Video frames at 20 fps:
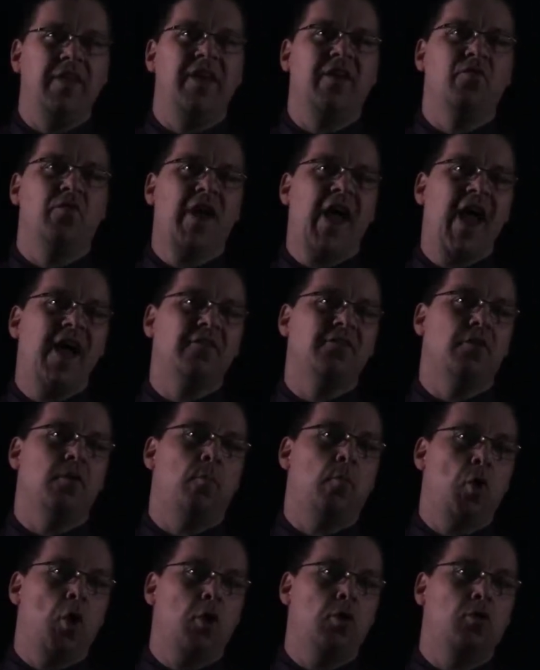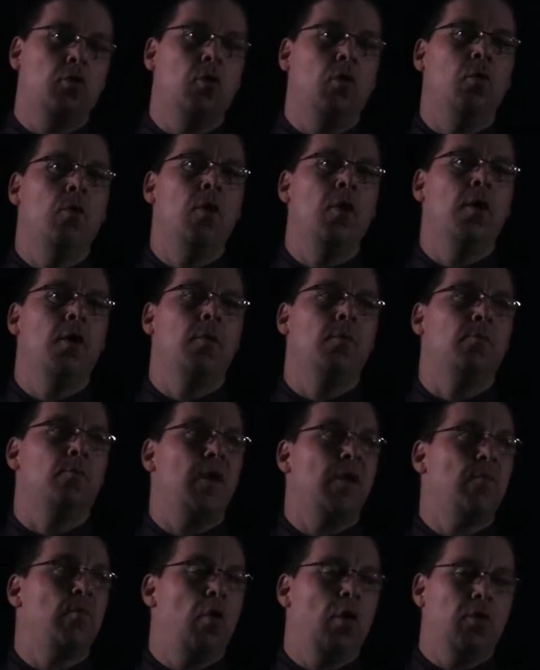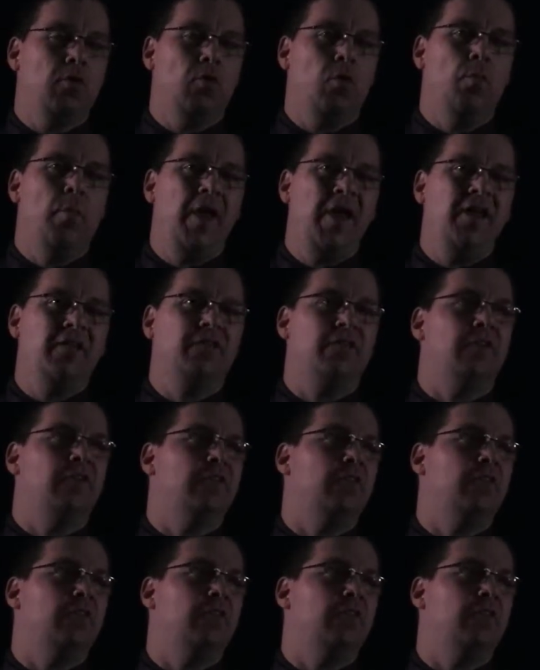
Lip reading: They react on a particle by particle basis.